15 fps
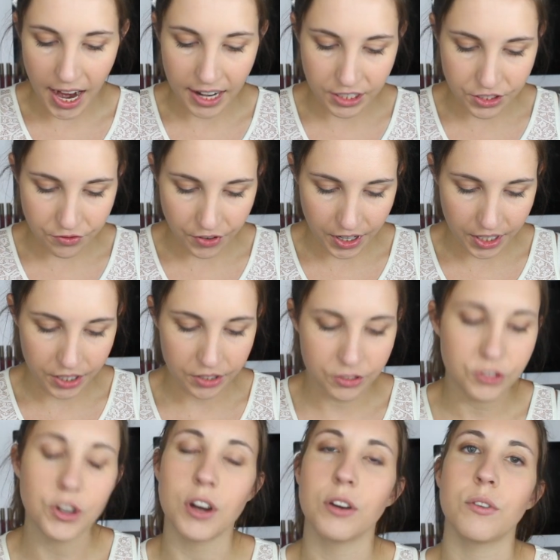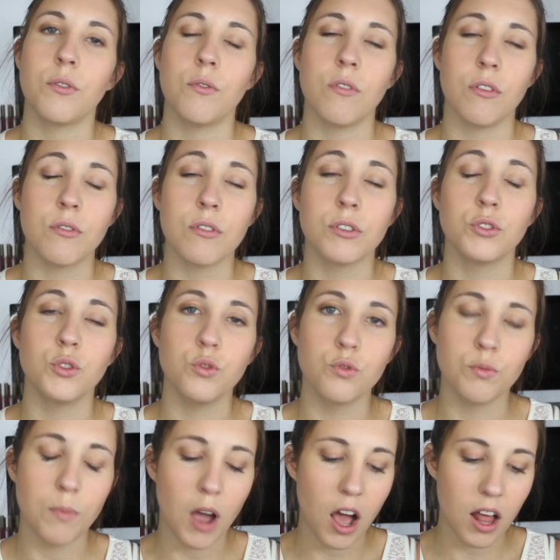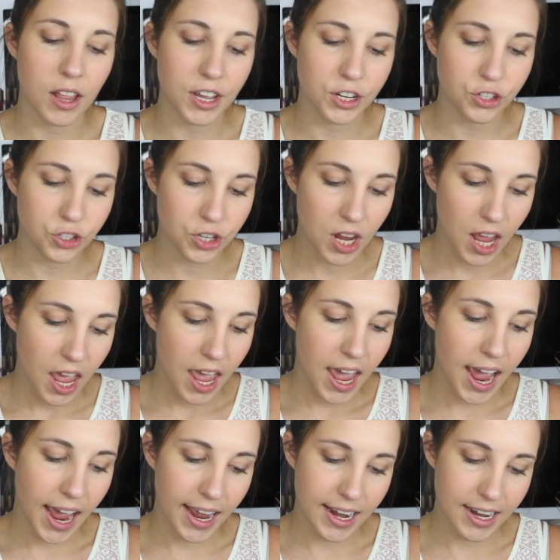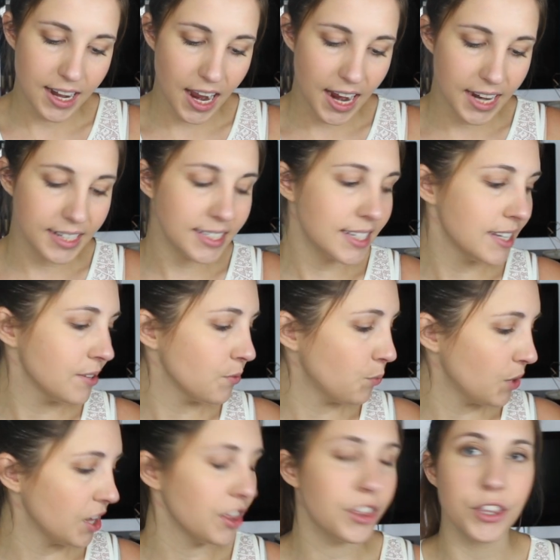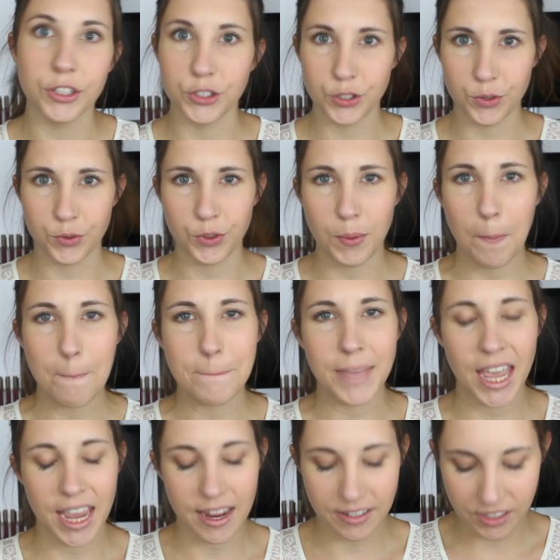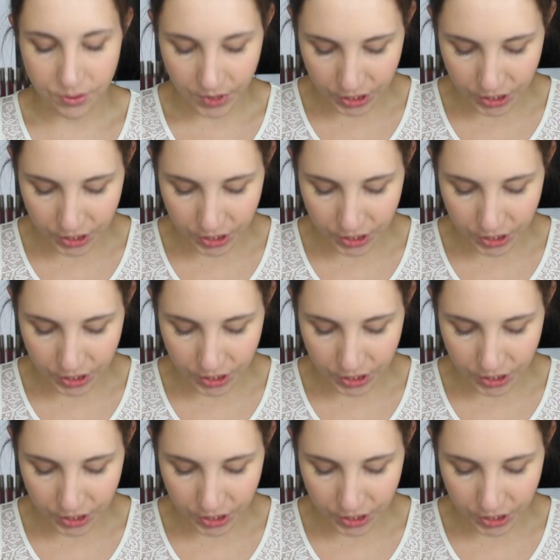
activated charcoal tooth polish at night with the toothpaste.